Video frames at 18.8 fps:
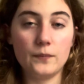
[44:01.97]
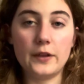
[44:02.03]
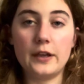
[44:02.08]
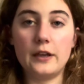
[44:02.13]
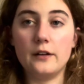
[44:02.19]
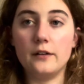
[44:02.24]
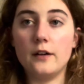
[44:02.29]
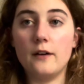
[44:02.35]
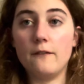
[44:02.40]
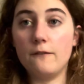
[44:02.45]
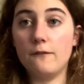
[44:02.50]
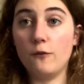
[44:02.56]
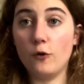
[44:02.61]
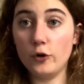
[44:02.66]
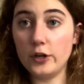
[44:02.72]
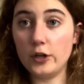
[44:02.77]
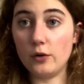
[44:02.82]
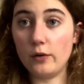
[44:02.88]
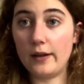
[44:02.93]
in
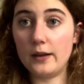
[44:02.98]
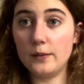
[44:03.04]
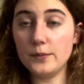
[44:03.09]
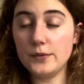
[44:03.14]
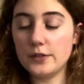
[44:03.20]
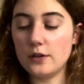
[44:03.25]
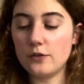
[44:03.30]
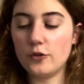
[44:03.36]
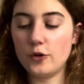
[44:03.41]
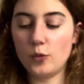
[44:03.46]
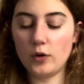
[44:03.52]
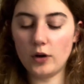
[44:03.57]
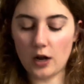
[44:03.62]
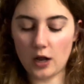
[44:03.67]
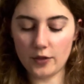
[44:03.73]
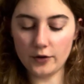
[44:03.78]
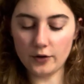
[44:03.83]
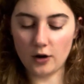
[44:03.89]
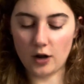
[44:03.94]
40 grams. There were
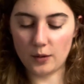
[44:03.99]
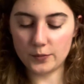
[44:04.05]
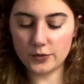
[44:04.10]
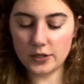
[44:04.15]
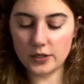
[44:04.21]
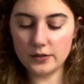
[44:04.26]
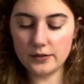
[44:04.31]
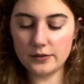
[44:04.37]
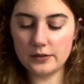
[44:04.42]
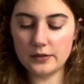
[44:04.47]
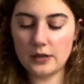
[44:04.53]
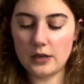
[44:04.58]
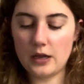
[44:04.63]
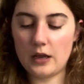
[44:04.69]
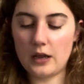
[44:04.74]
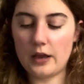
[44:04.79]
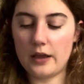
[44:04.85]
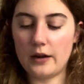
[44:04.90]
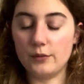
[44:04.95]
other options
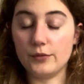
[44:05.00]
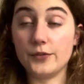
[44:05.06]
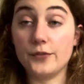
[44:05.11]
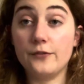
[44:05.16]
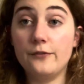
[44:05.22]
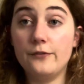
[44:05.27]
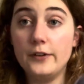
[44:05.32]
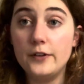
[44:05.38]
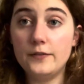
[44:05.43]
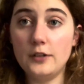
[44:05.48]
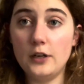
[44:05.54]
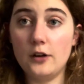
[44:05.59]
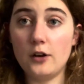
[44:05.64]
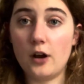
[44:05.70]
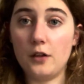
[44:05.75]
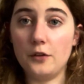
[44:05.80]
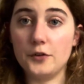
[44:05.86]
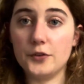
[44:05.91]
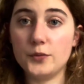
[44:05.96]
and it was
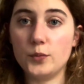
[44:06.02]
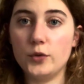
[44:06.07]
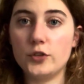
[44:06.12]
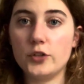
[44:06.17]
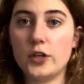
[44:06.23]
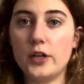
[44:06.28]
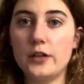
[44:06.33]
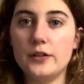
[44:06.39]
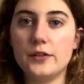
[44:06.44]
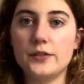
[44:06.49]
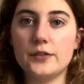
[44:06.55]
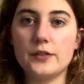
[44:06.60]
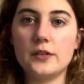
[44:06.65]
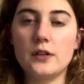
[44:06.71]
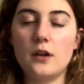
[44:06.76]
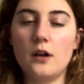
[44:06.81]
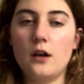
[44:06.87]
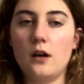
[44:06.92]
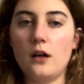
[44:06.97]
$50, which
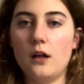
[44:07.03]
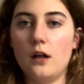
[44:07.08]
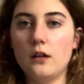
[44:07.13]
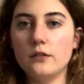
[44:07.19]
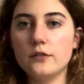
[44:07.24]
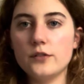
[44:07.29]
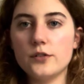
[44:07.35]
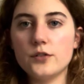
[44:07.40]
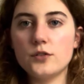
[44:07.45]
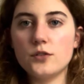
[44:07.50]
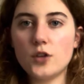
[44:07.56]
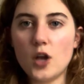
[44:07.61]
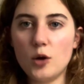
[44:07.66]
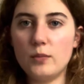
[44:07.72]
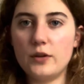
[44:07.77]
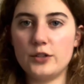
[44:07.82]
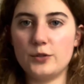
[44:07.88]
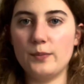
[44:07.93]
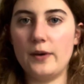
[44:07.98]
is so
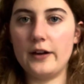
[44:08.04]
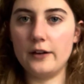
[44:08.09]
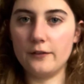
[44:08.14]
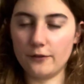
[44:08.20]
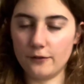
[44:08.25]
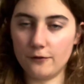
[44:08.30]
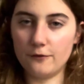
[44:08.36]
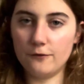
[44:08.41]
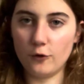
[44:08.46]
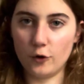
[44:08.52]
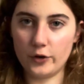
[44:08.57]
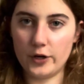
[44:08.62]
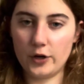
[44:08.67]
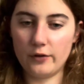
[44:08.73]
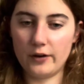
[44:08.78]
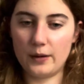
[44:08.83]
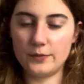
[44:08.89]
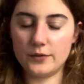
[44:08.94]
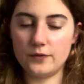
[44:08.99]
much money for 40
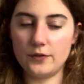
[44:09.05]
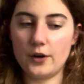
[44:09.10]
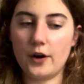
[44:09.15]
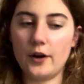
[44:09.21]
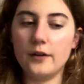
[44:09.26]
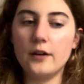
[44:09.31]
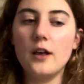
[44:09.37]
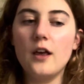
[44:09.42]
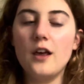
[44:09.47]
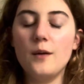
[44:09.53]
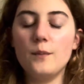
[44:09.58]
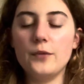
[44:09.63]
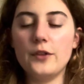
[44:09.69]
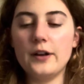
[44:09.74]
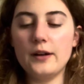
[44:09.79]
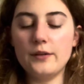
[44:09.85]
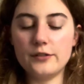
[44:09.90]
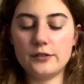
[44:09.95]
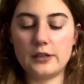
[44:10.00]
grams of yarn.
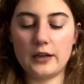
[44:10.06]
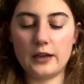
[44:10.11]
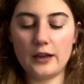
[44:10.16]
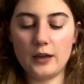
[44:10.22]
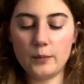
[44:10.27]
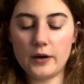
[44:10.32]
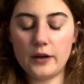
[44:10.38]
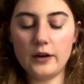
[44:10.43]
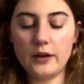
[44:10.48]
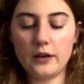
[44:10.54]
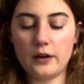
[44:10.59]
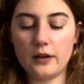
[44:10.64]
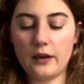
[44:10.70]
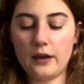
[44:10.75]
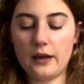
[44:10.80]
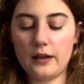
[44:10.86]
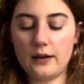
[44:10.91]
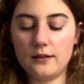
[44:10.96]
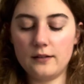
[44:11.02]
Then I was thinking about it,
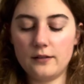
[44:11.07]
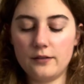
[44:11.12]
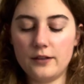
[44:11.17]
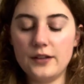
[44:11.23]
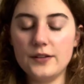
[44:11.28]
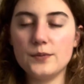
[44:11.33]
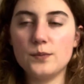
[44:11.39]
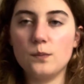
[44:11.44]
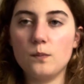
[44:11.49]
and that's,